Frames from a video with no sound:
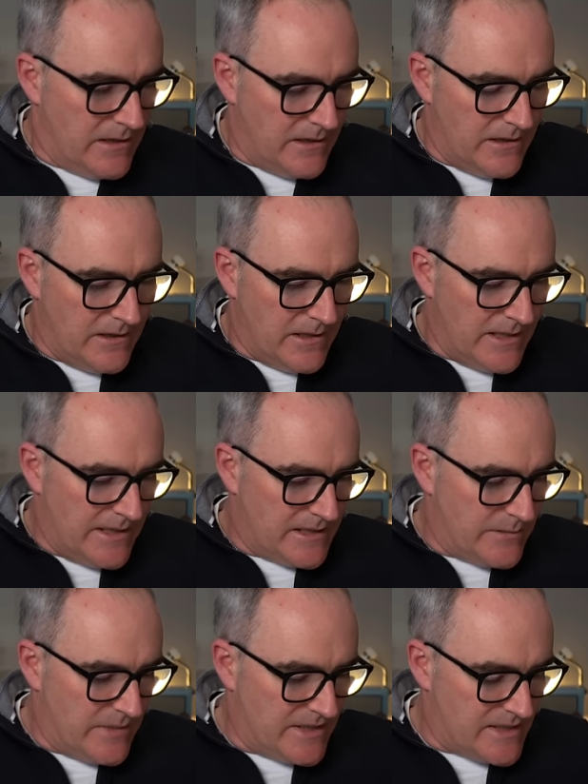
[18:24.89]
early
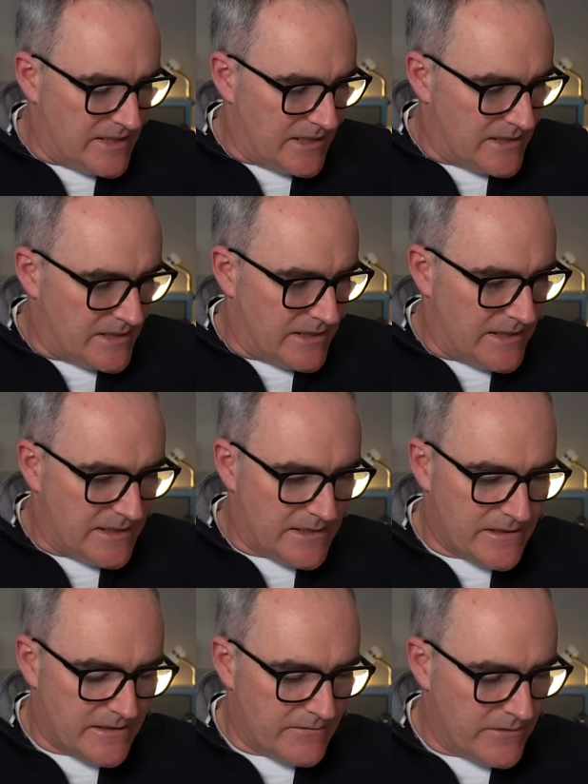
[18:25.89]
to mid
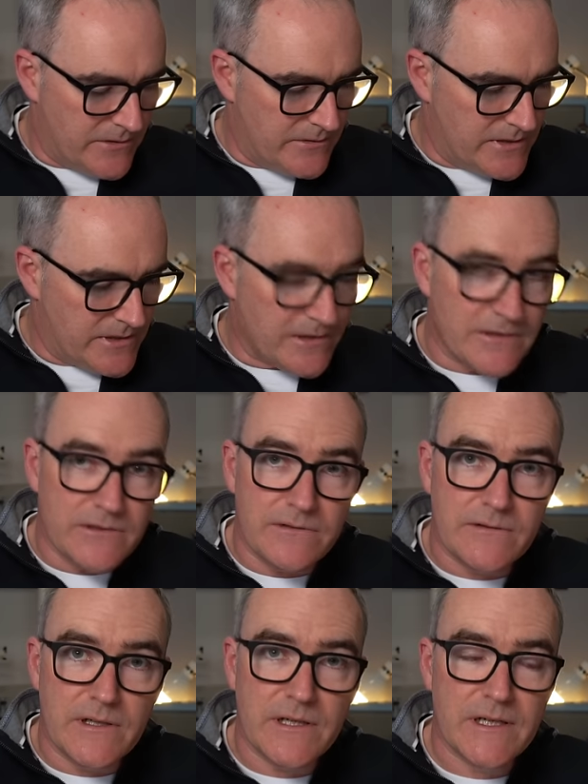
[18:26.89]
60s through
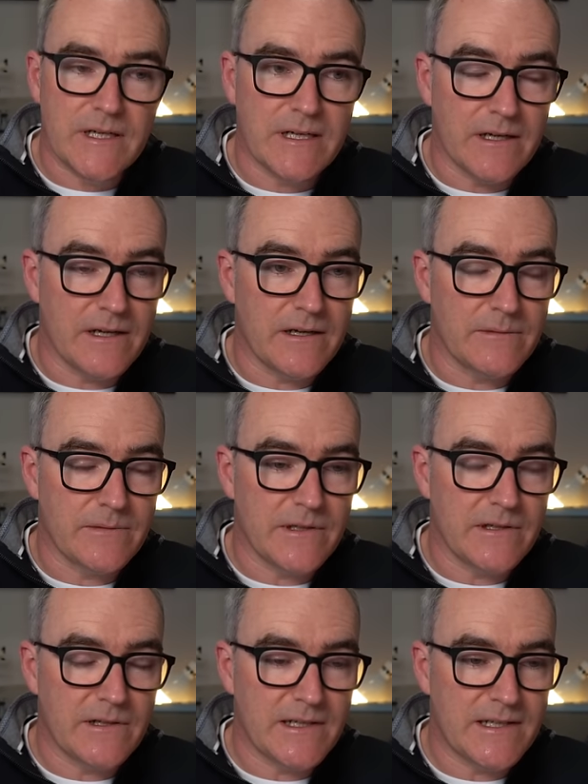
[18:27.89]
to
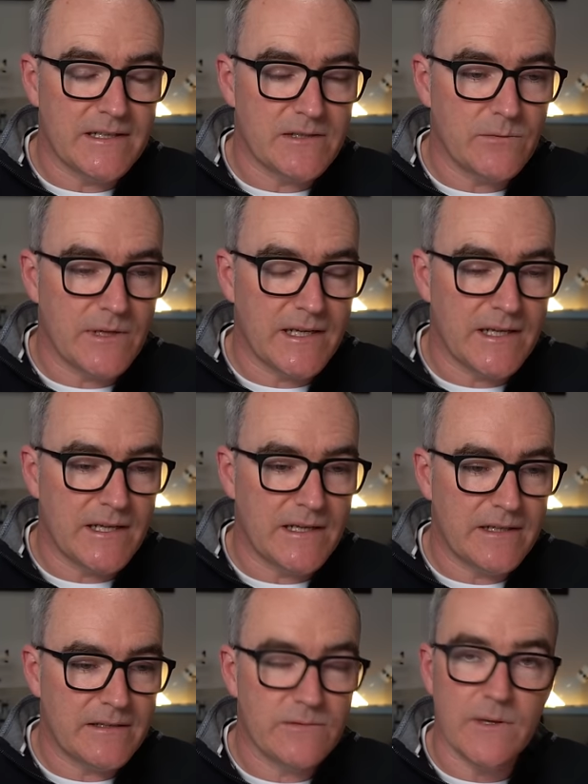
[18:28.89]
the early
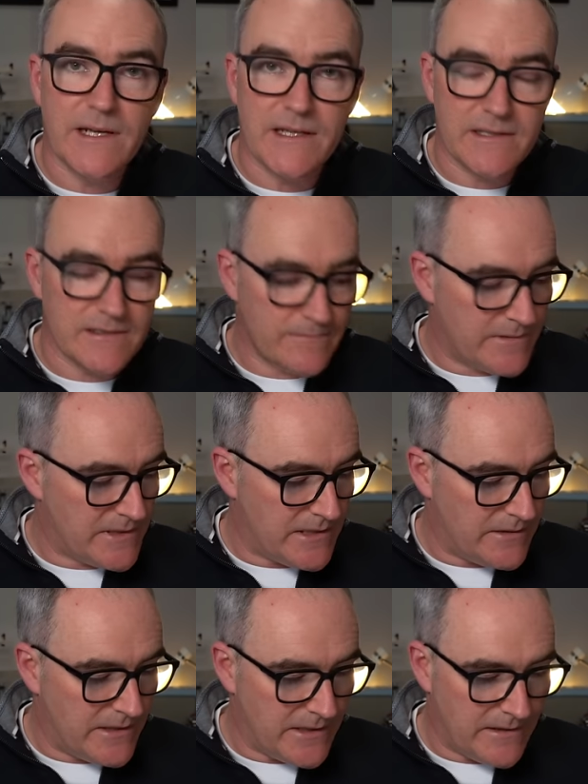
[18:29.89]
2020s. So
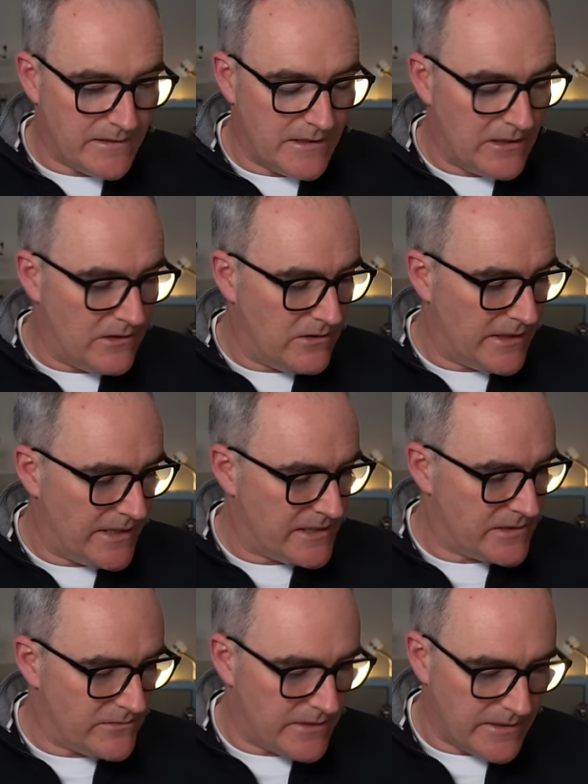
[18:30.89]
yeah, a long
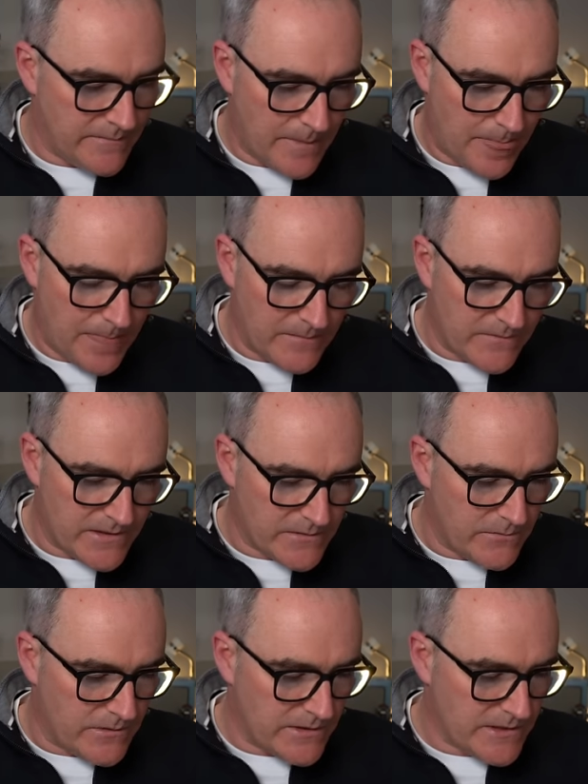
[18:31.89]
history of this
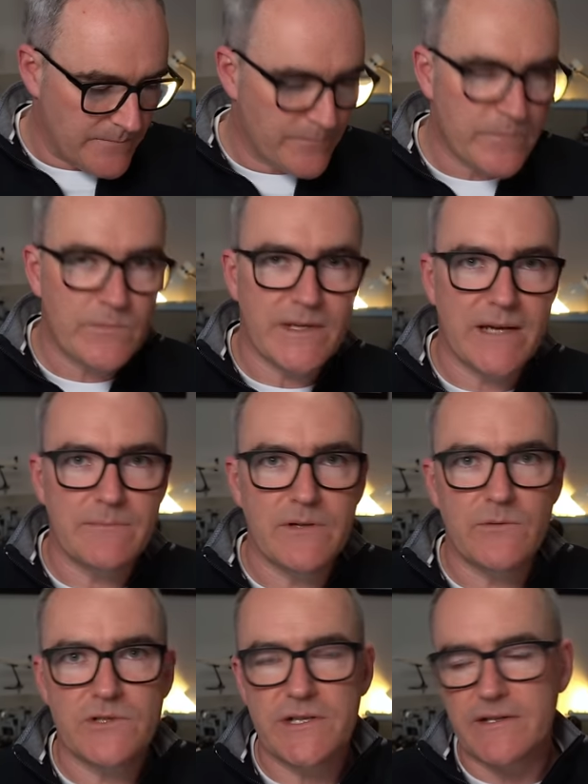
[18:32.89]
watch. But yeah,
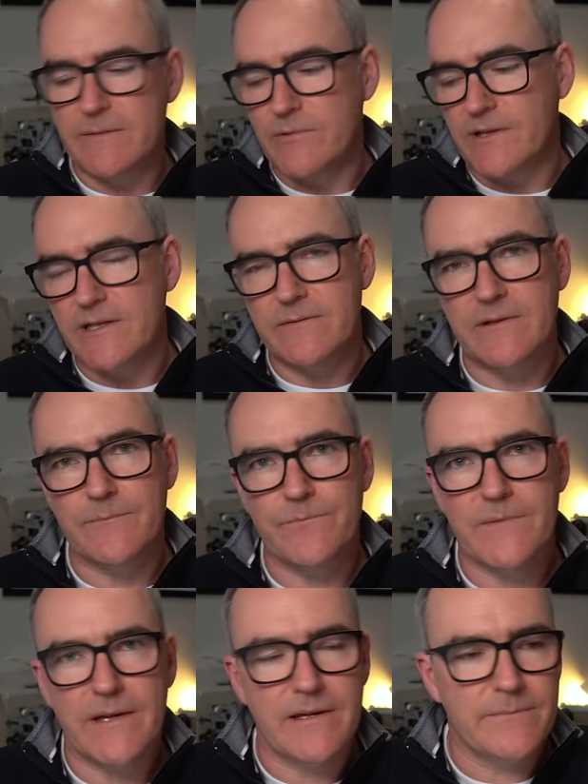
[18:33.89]
Moonwatch only book as well.
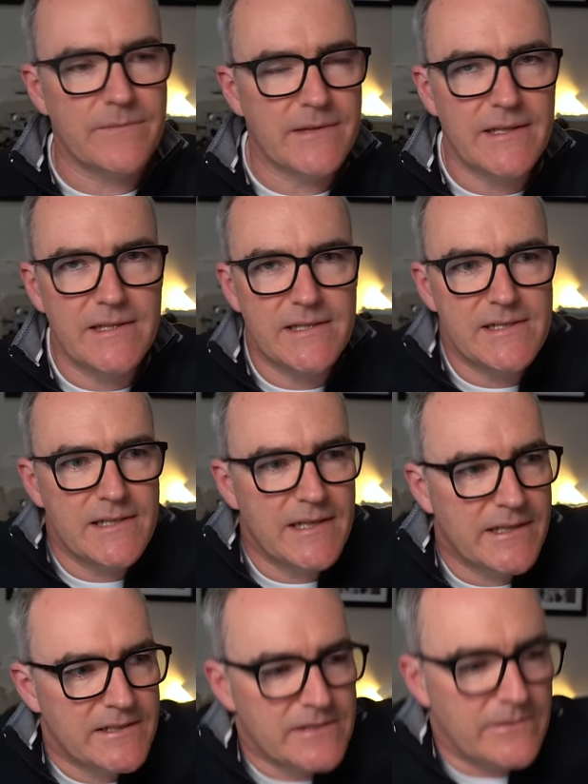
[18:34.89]
There's a
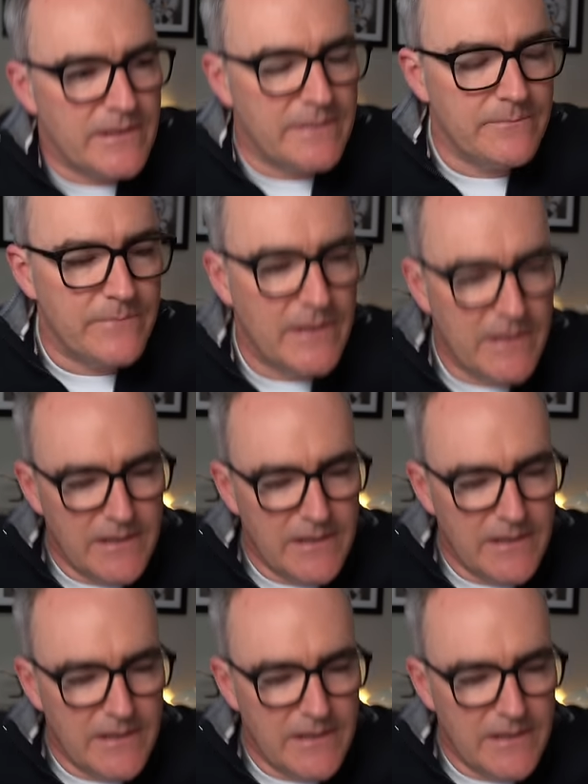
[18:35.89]
link to it